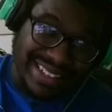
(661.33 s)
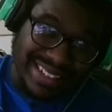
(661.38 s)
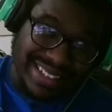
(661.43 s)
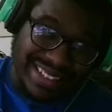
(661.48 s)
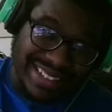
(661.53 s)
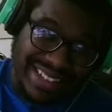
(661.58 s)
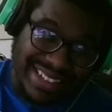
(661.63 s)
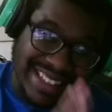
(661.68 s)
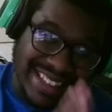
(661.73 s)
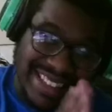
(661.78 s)

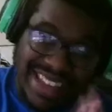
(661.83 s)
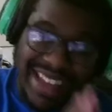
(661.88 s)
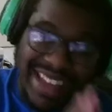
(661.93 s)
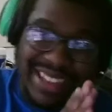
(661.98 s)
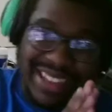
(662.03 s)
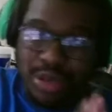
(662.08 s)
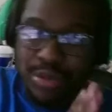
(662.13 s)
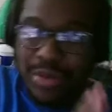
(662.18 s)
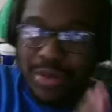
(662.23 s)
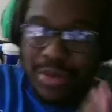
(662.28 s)
it's not
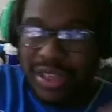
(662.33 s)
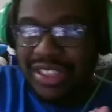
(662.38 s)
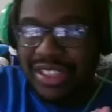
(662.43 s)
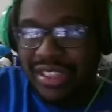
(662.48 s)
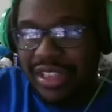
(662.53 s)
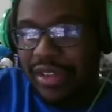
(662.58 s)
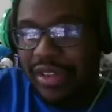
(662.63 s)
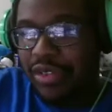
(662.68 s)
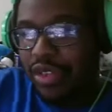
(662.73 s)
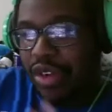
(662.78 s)
too much to
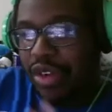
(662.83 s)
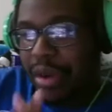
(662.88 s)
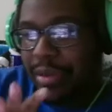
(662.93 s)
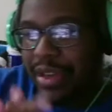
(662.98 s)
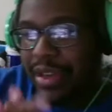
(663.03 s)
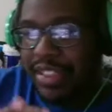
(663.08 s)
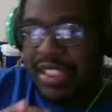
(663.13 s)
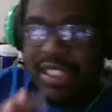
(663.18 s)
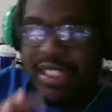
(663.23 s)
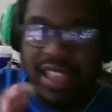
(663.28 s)
level her up
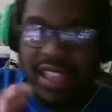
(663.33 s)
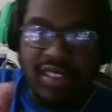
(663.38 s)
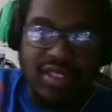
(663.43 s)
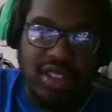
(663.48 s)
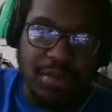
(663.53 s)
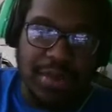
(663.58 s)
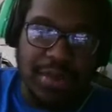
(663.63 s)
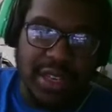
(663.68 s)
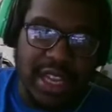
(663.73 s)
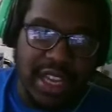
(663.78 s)
because she levels
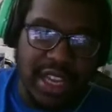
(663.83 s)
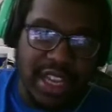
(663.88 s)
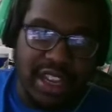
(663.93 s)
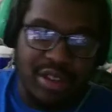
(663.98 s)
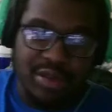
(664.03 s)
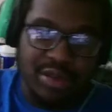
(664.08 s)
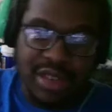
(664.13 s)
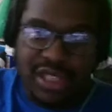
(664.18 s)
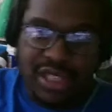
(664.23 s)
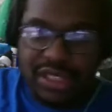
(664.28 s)
up in deck
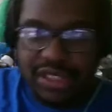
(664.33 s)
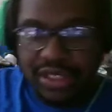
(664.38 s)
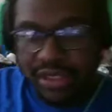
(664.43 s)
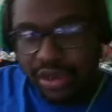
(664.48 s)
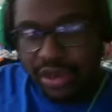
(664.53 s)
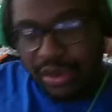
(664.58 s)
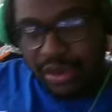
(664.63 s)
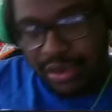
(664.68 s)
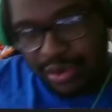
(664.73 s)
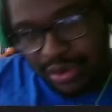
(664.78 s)
anyway.
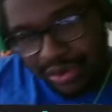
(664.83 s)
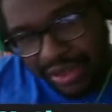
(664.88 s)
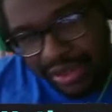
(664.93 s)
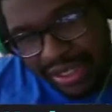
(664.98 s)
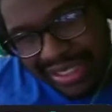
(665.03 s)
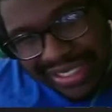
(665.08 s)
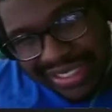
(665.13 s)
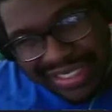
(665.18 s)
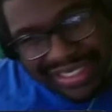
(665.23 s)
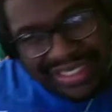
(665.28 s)
So
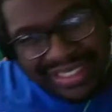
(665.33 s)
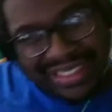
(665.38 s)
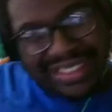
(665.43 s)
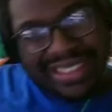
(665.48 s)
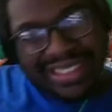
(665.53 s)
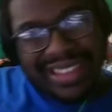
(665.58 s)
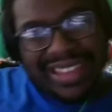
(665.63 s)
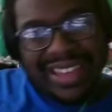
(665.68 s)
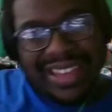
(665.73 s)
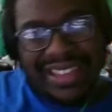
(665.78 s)

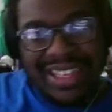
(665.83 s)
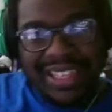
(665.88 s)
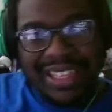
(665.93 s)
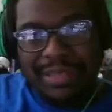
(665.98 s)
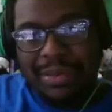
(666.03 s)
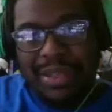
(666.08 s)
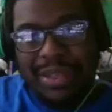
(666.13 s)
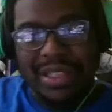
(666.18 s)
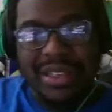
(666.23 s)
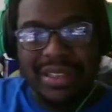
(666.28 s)
I think it's
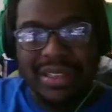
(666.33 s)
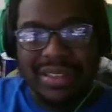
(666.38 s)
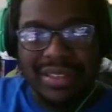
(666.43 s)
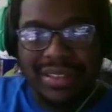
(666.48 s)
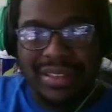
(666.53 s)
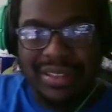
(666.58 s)
pretty good.